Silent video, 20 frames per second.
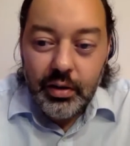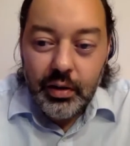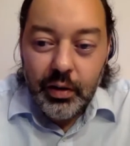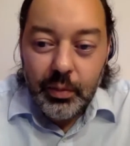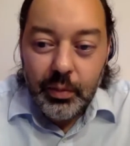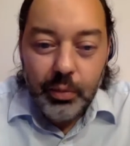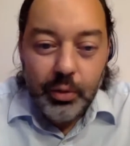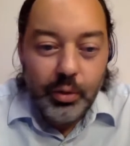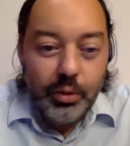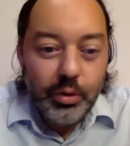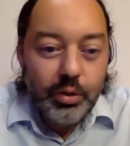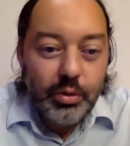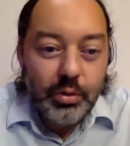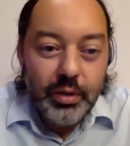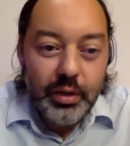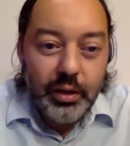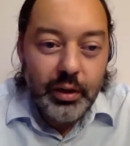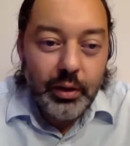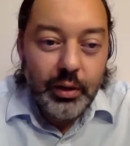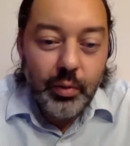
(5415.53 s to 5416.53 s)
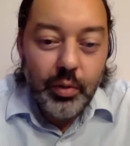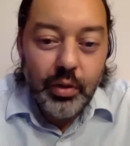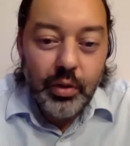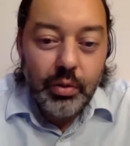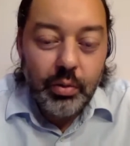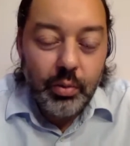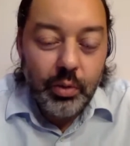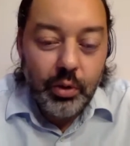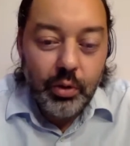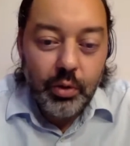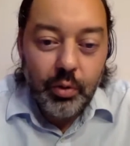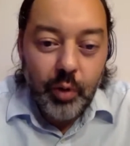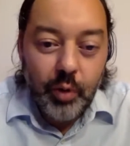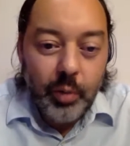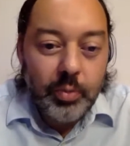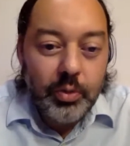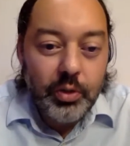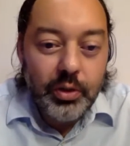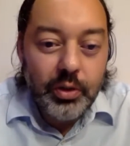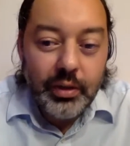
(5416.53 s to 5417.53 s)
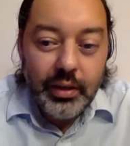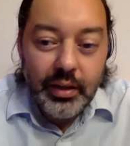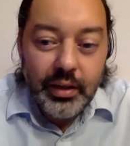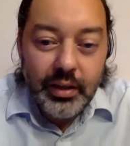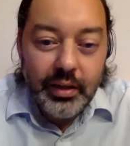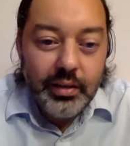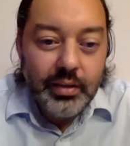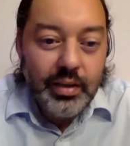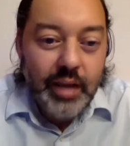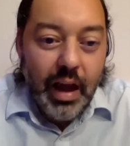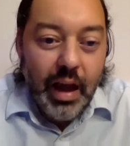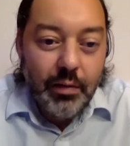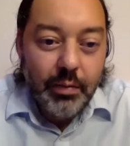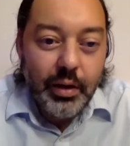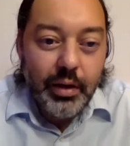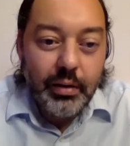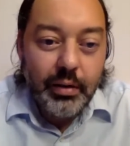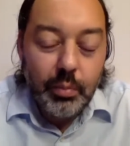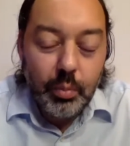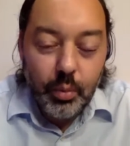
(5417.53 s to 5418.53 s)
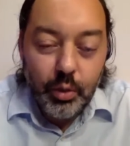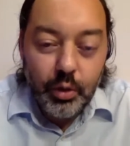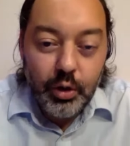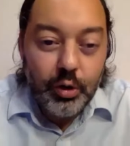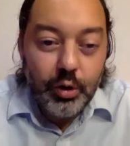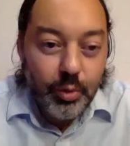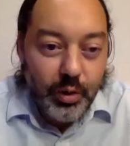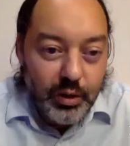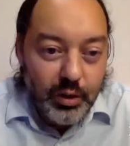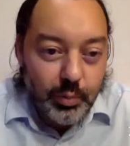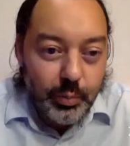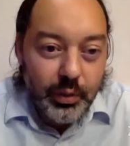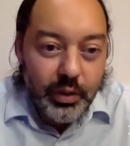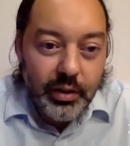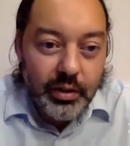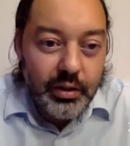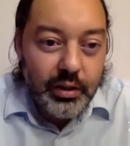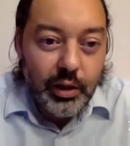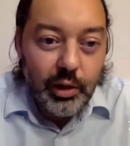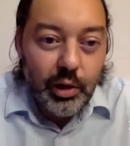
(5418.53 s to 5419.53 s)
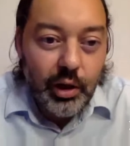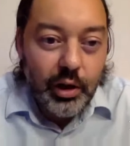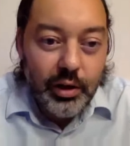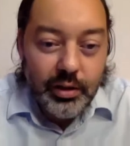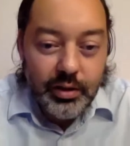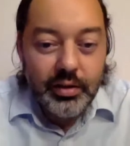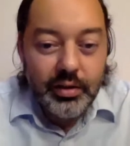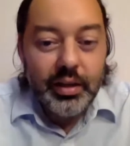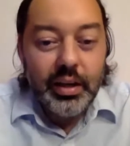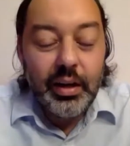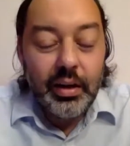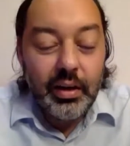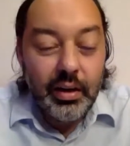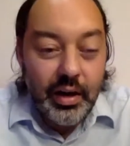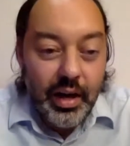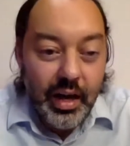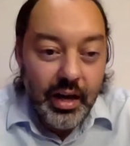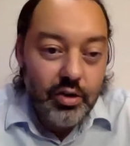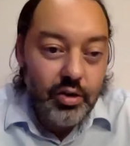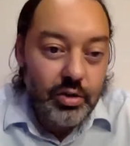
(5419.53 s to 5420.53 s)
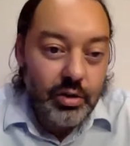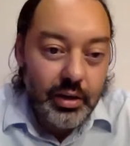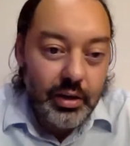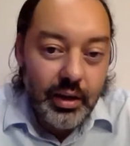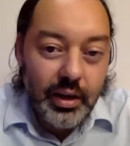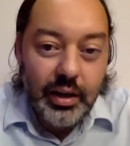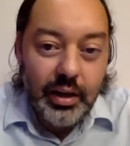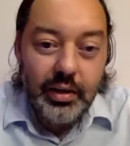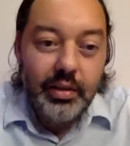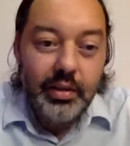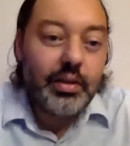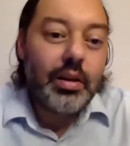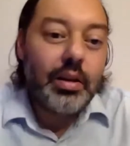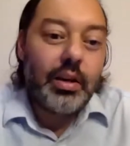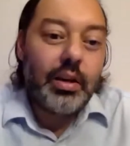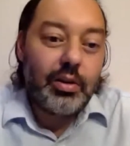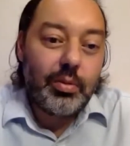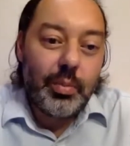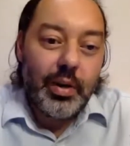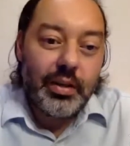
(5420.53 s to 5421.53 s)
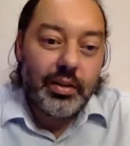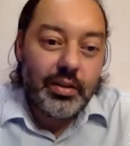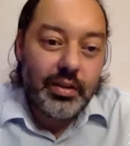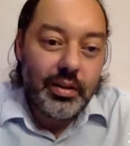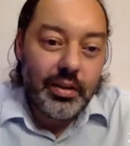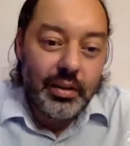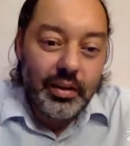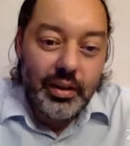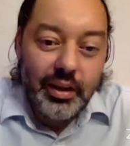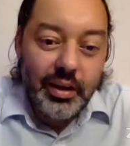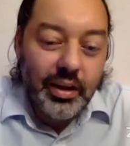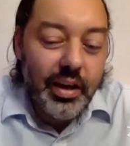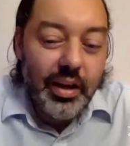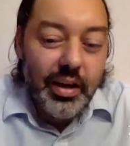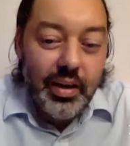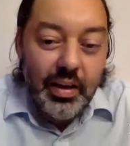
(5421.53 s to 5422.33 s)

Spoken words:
approach to dealing with corruption is having more transparency laws internationally and domestically,